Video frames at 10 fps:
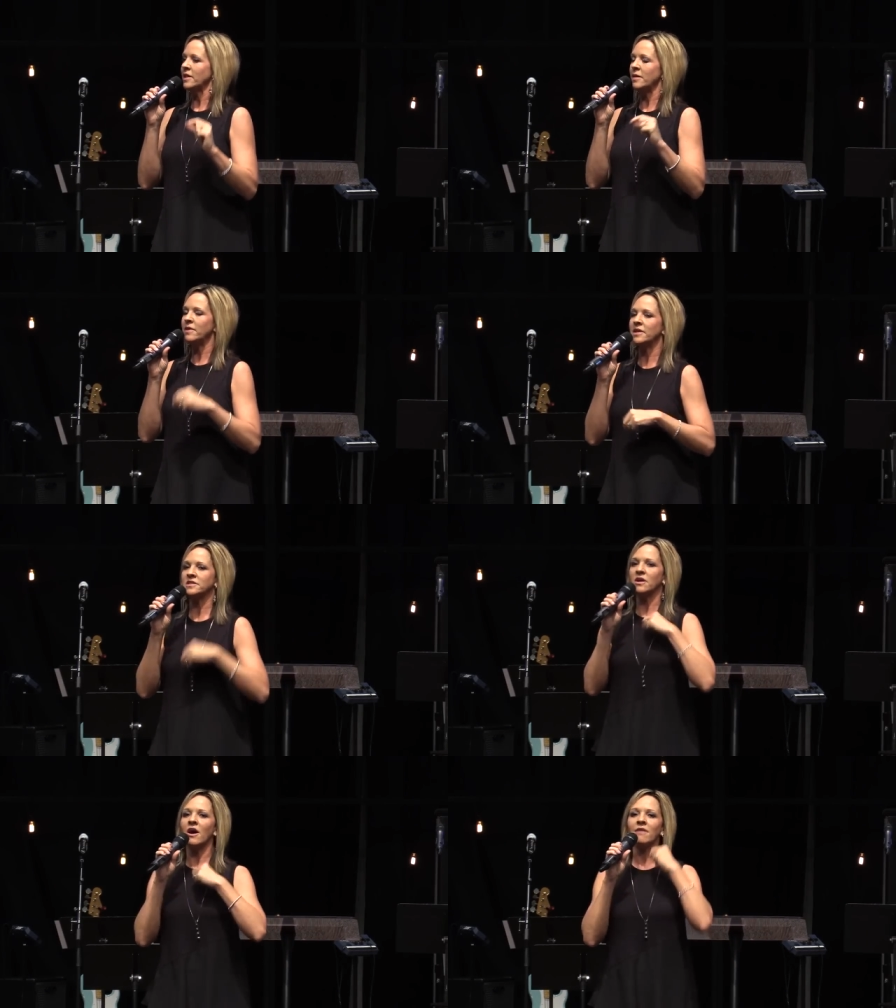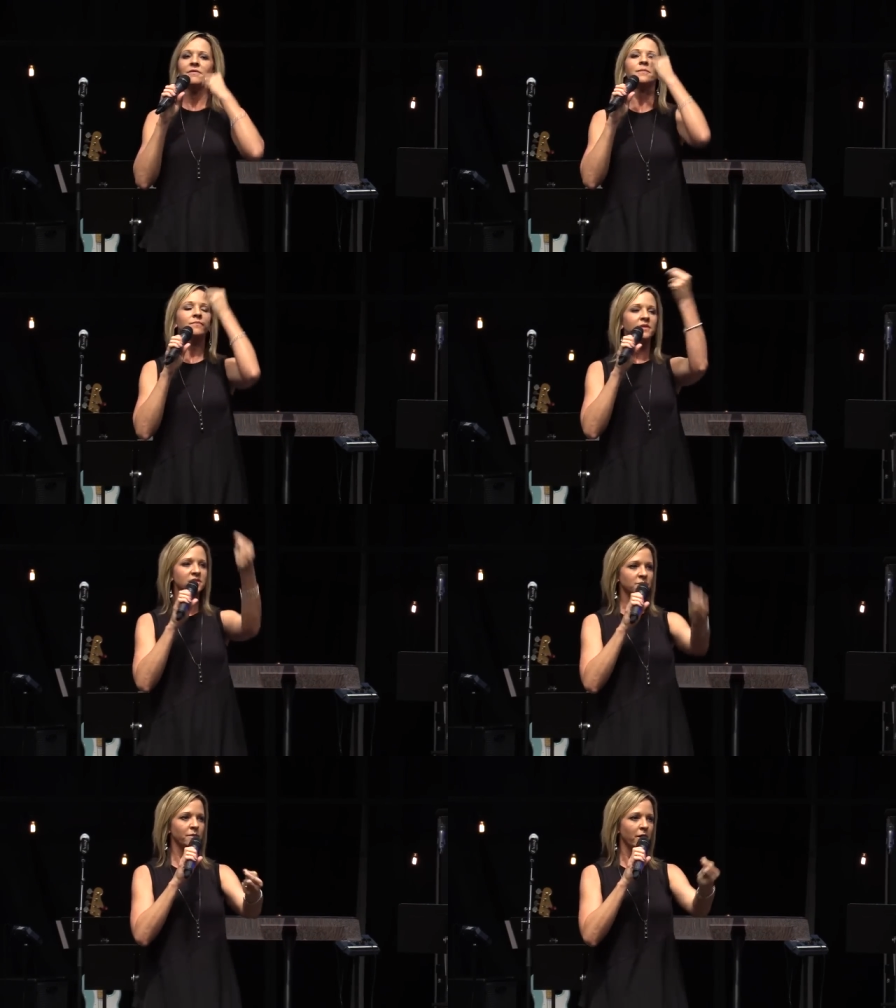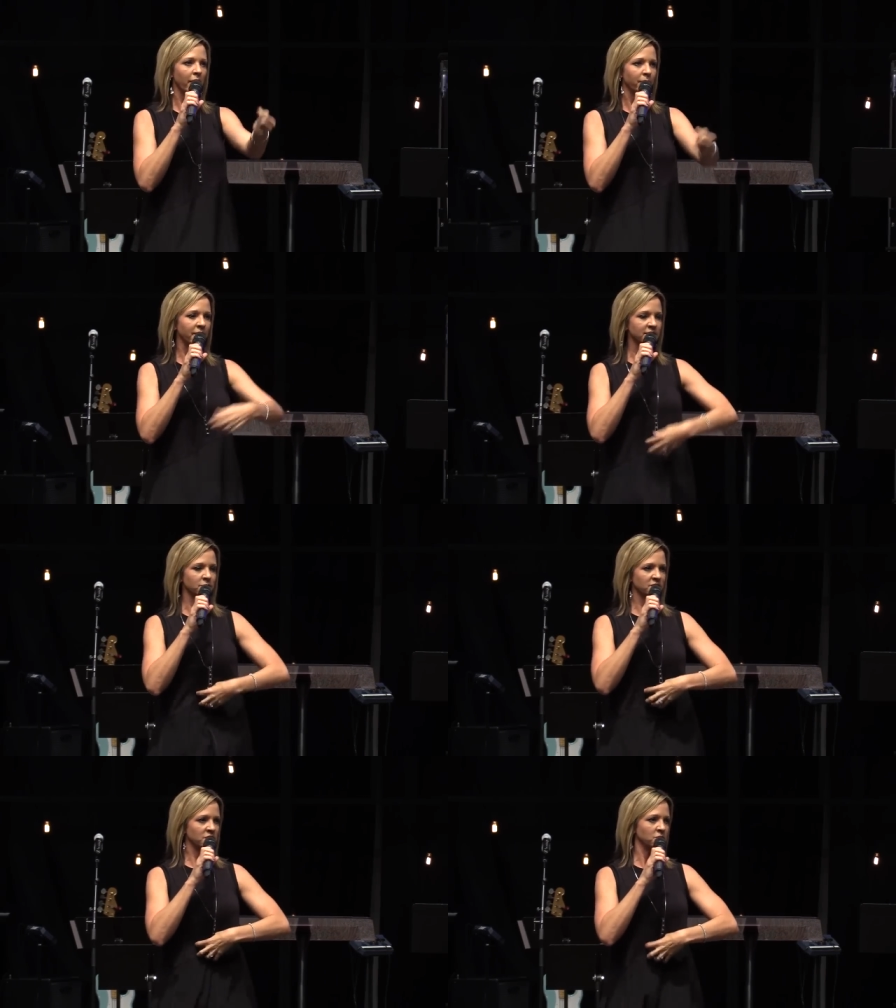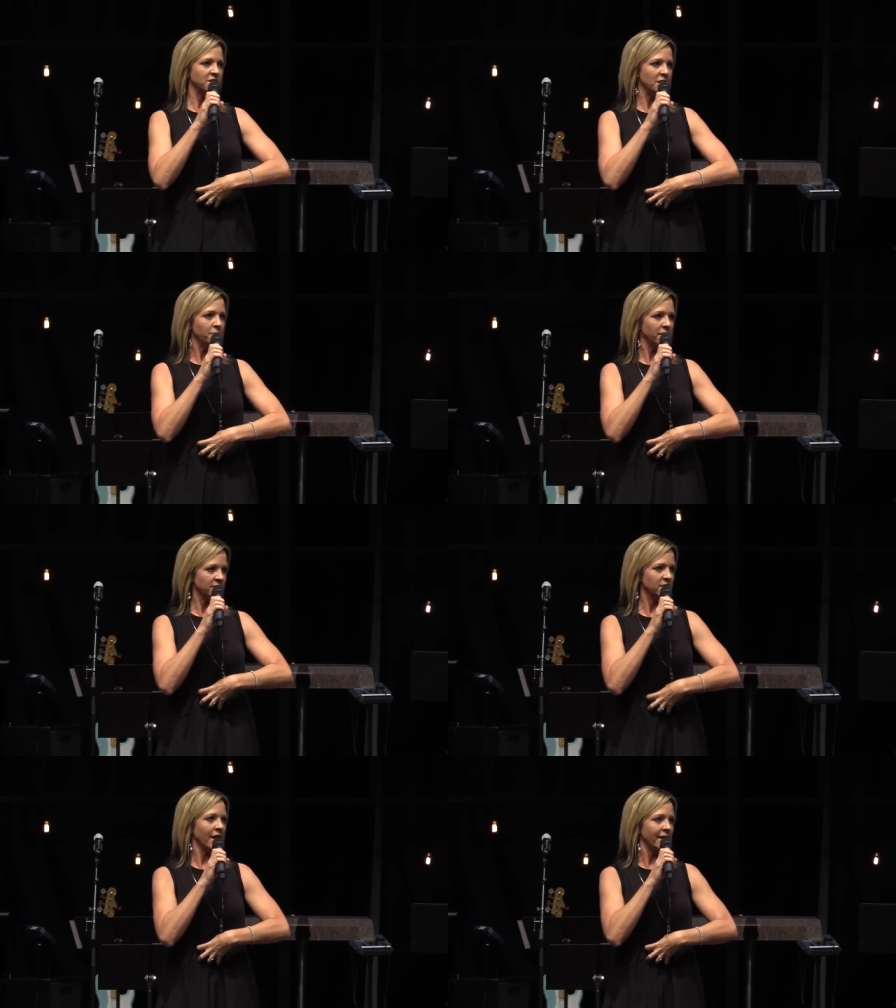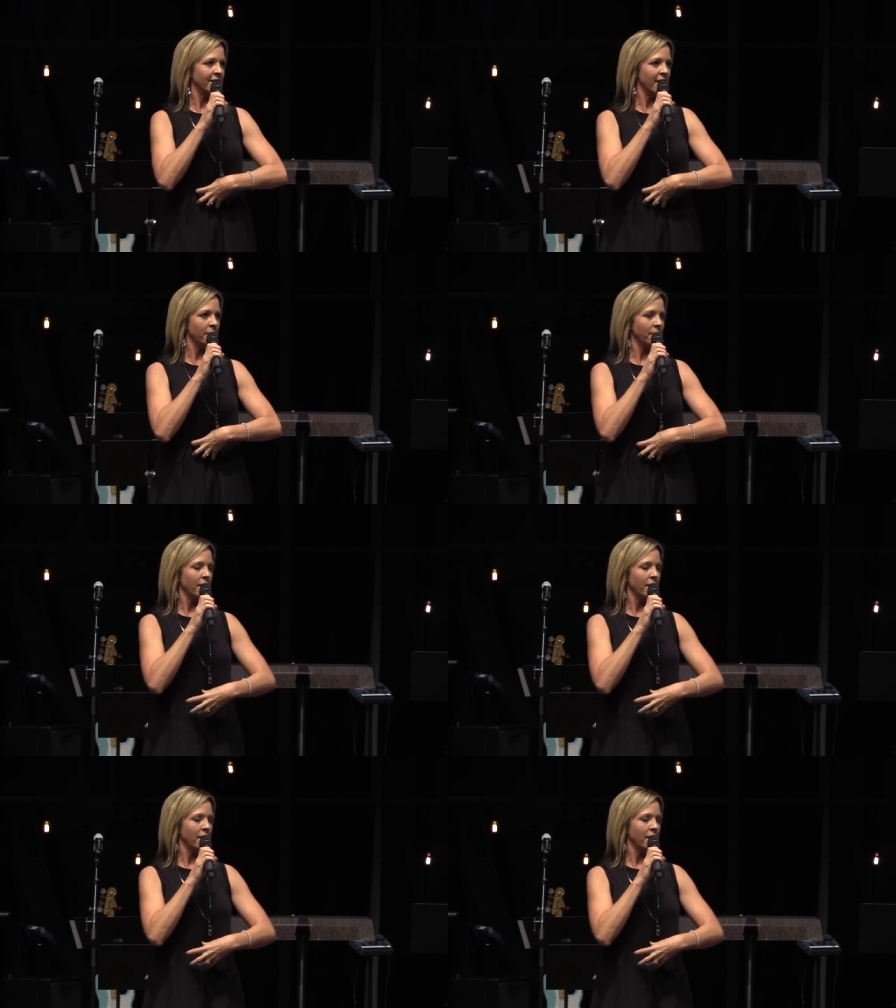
they begin to cough up the spirit because it was so deep inside of them.